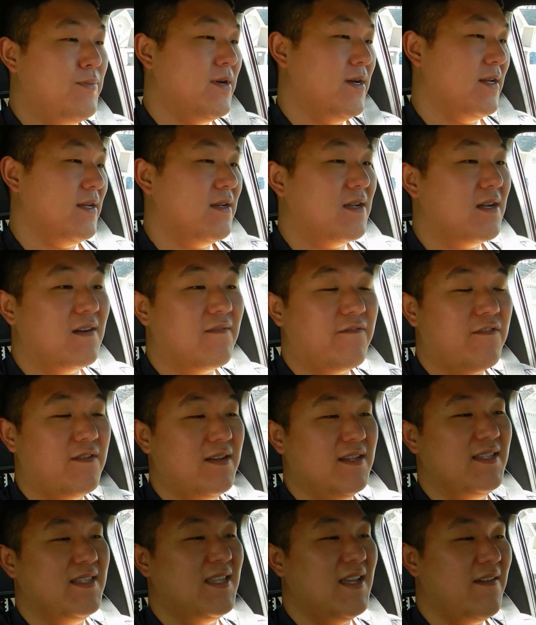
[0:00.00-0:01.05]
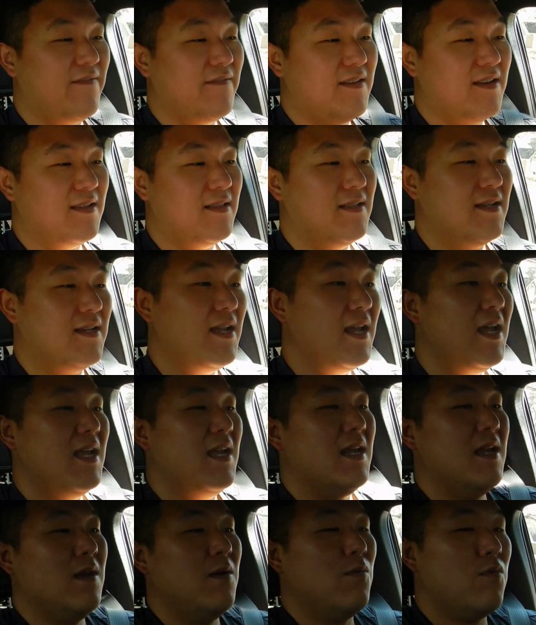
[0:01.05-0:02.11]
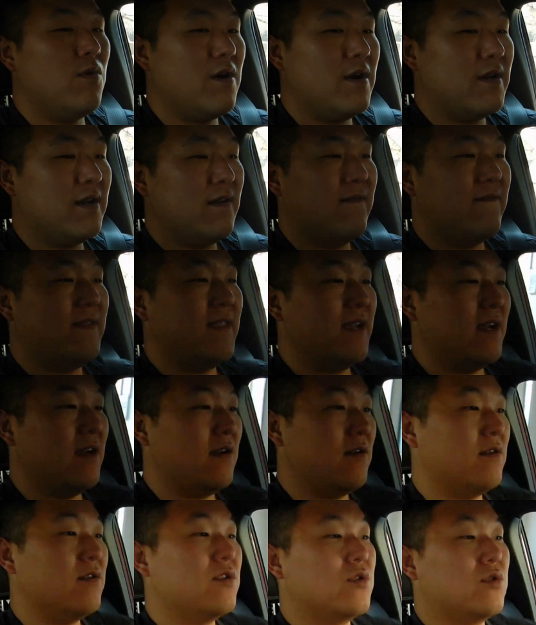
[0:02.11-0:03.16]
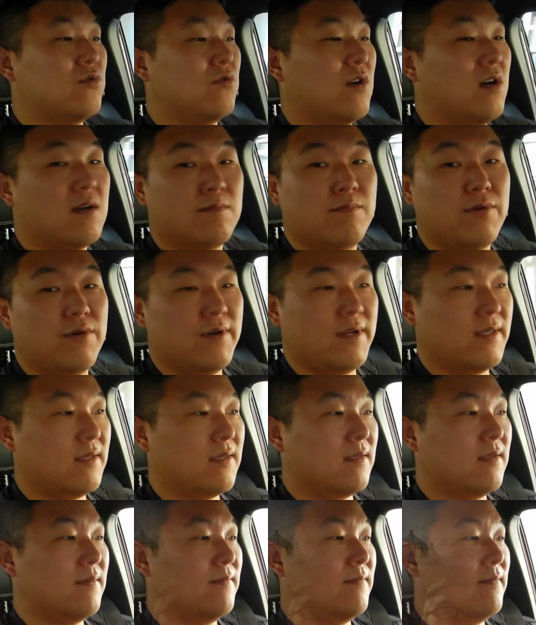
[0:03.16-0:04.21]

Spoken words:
but comfort is definitely one of their strong points.